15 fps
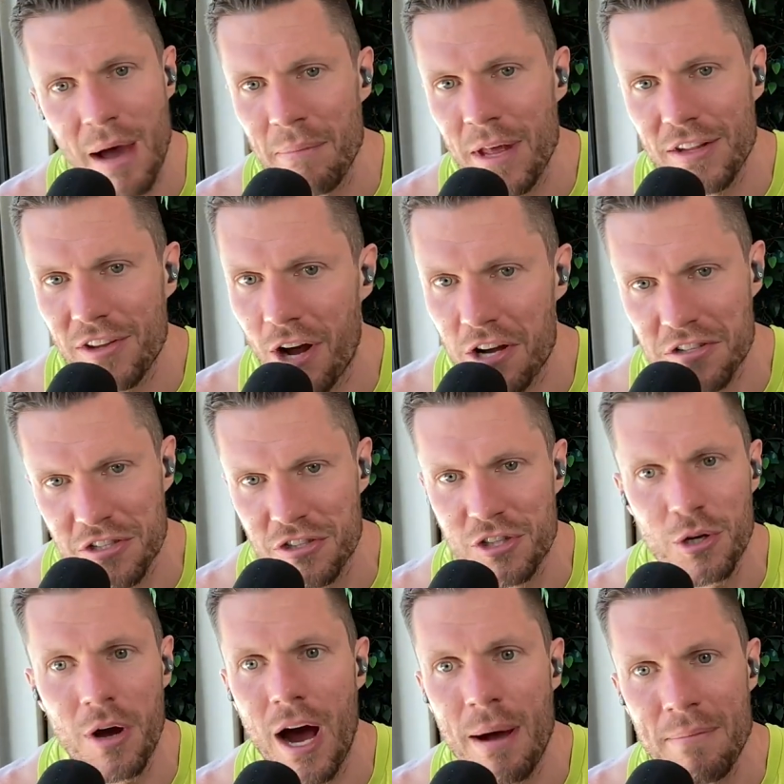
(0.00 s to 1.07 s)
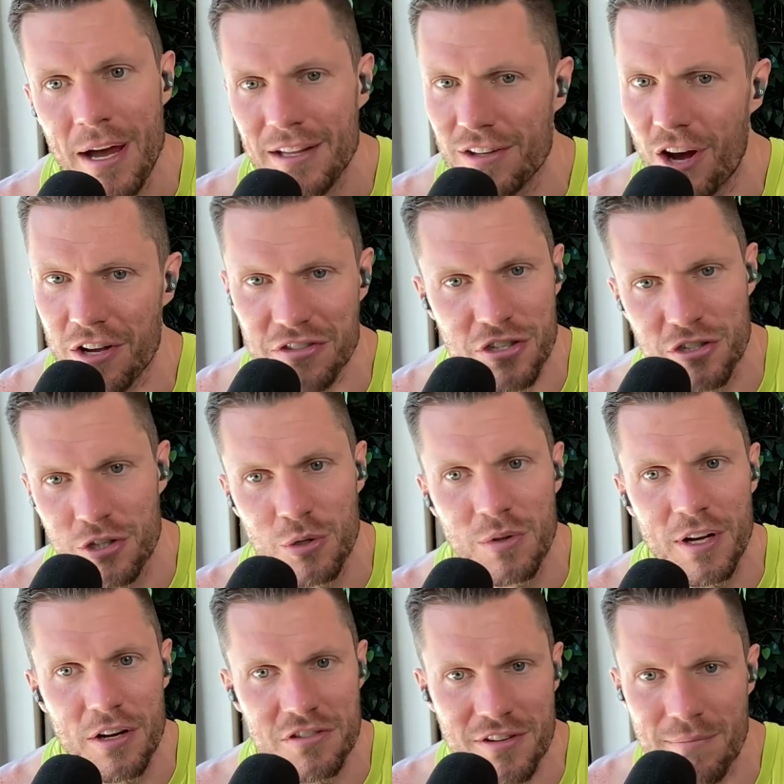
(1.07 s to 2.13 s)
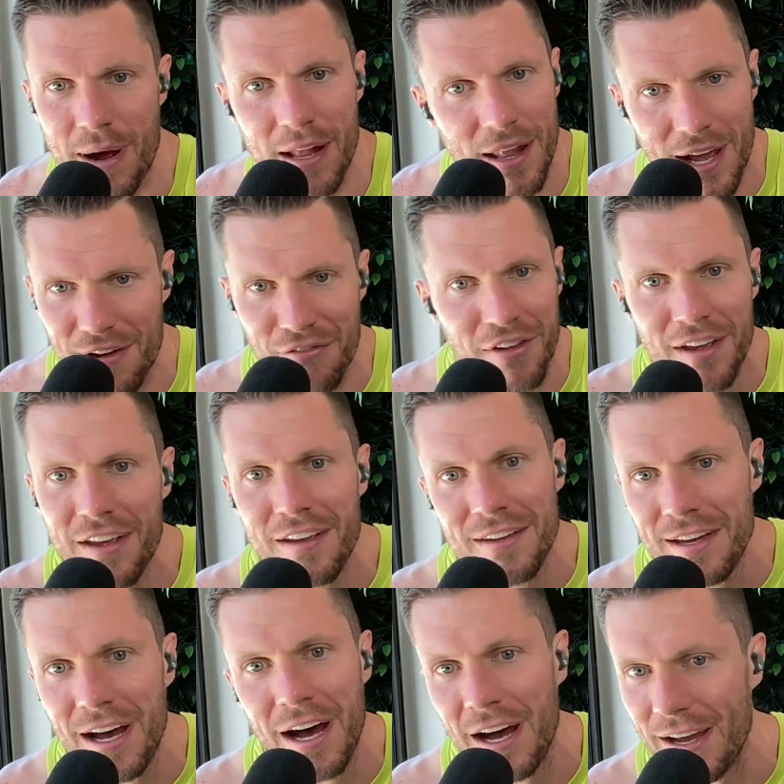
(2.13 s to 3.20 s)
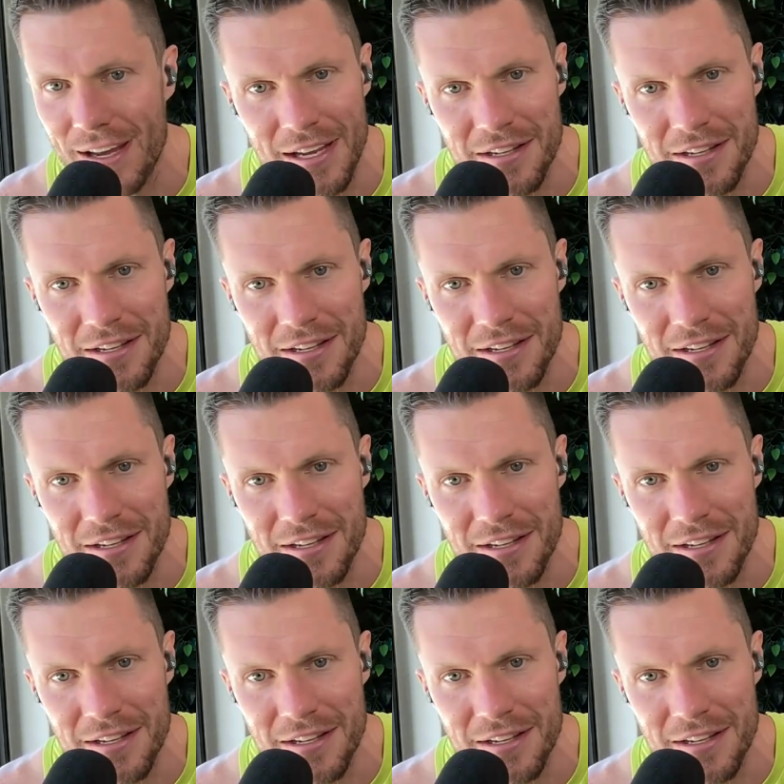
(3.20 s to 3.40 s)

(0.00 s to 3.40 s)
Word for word: I'm not Time tossing two. I'm not tossing two years of my life uh,